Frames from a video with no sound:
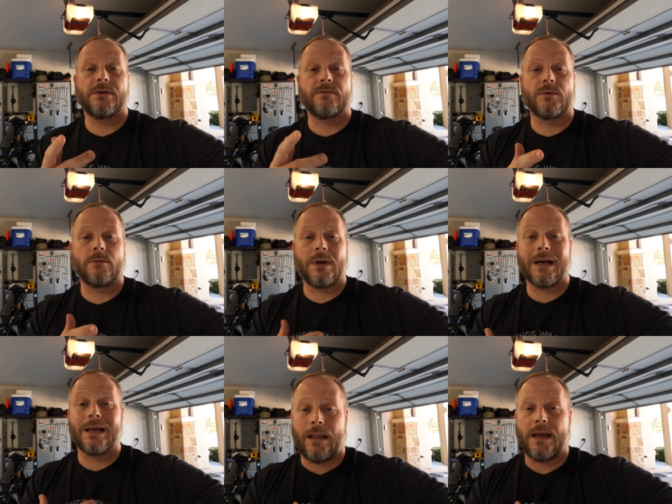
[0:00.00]
of
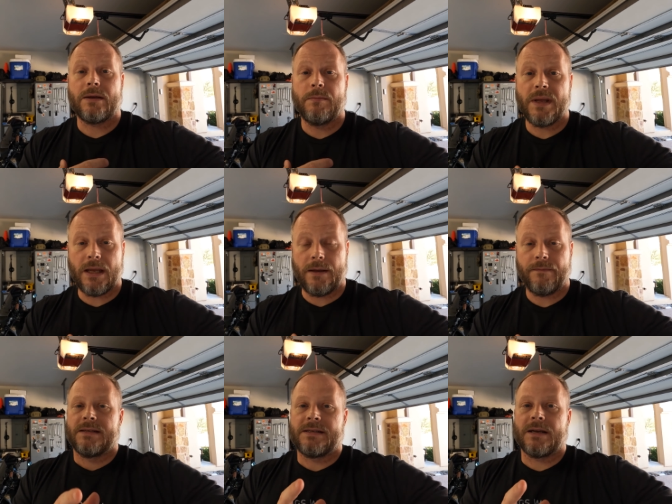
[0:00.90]
rock like me,
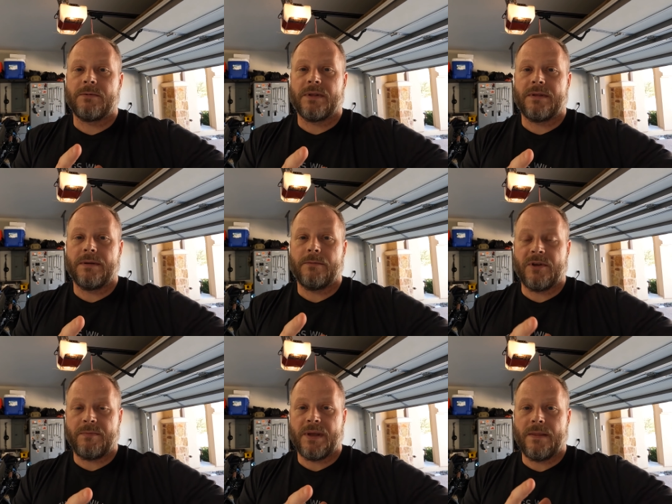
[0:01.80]
stick with, the,
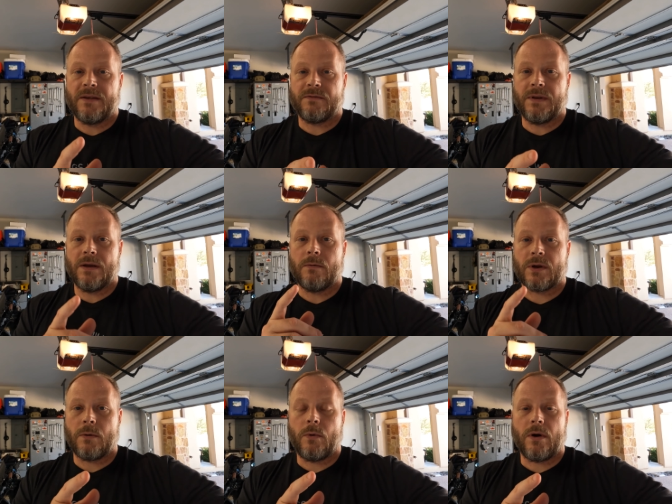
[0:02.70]
with me in this video. We're
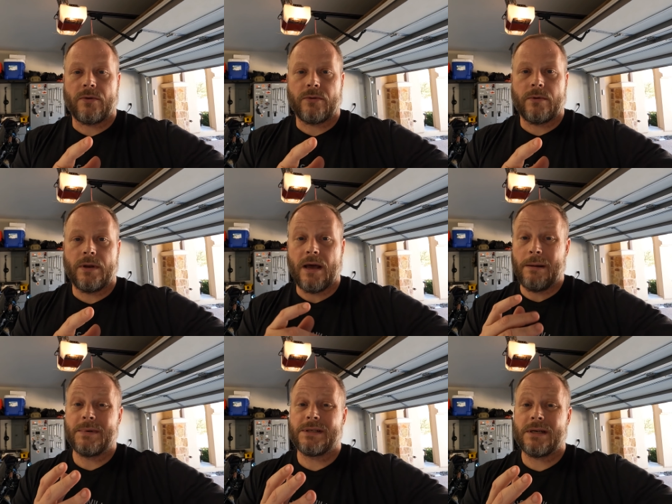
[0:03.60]
gonna walk through it and I'm
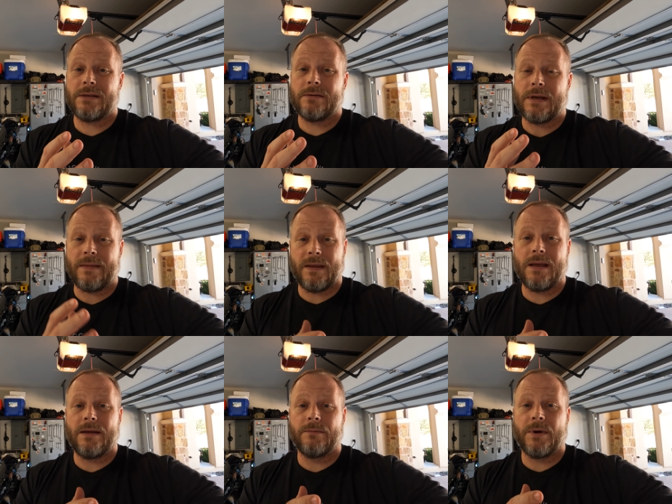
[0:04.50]
gonna tell you at the
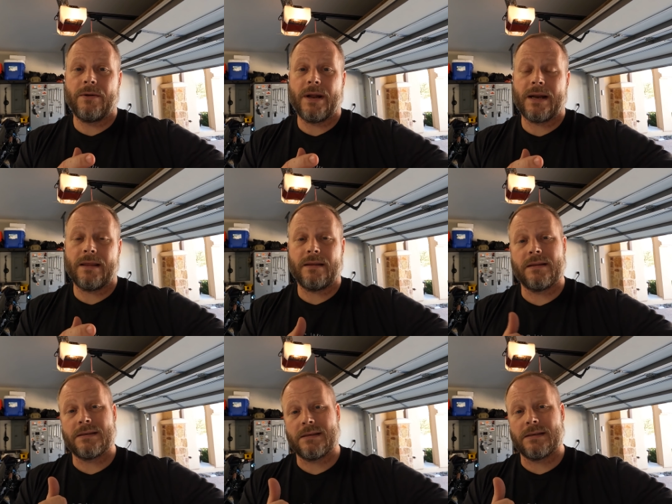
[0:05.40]
end whether or not I think
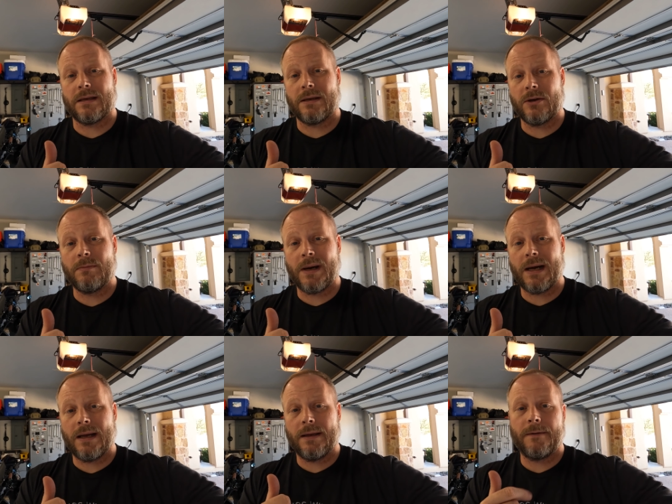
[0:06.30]
this is a good
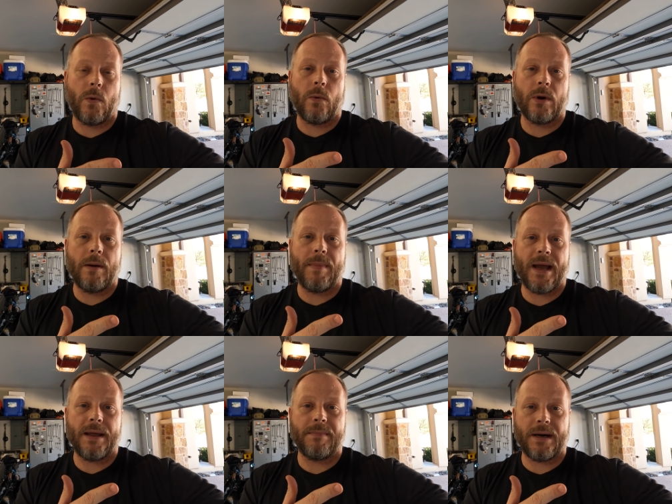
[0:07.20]
buy or a
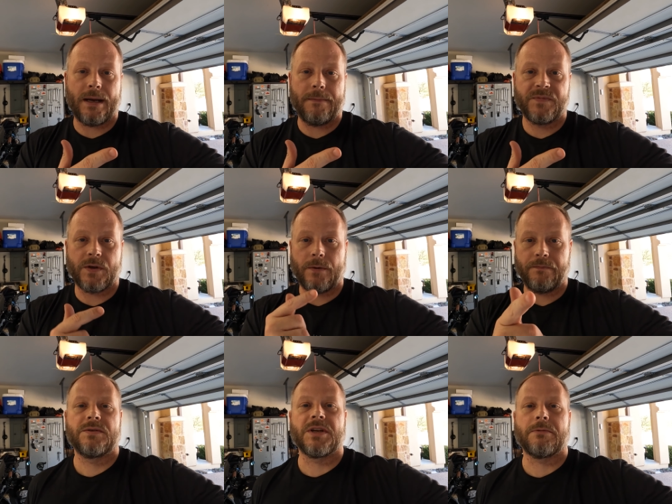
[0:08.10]
bad buy. So
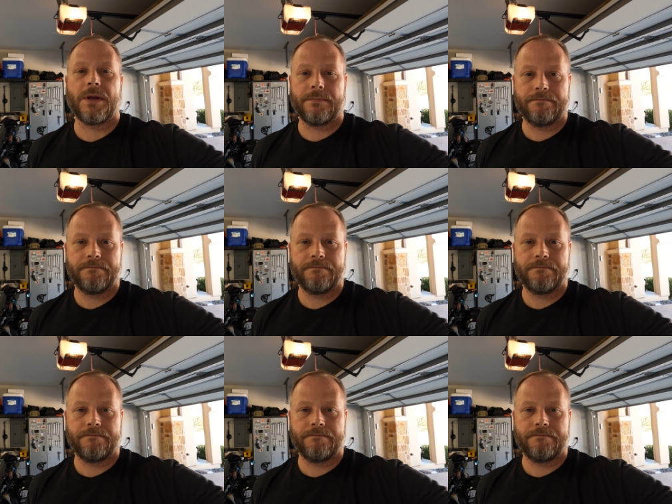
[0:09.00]
stick around.